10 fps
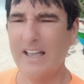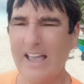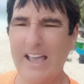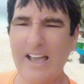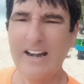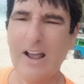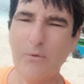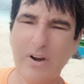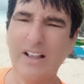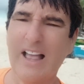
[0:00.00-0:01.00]
And I
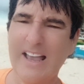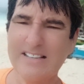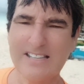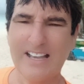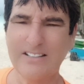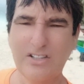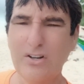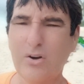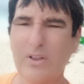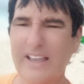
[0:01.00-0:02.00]
realized that, you
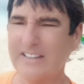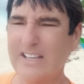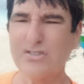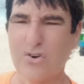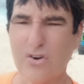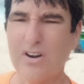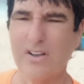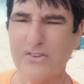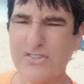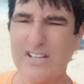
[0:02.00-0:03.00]
know, like these
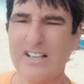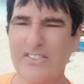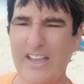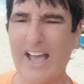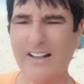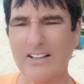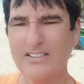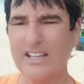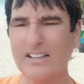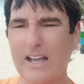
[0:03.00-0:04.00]
girls, they act like
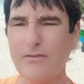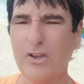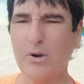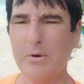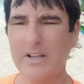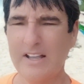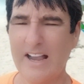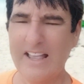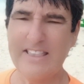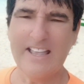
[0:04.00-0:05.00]
they love you.
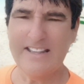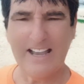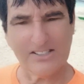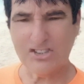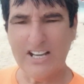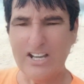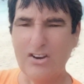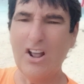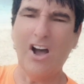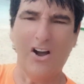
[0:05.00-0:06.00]
And then next thing you
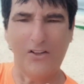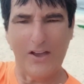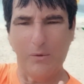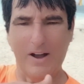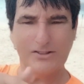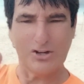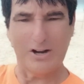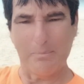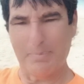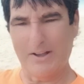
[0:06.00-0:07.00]
know, they want you
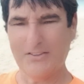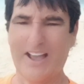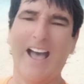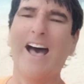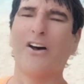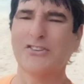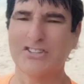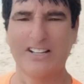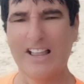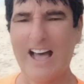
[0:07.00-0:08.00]
to build a house
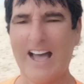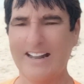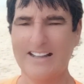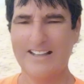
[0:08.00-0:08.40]
and lot.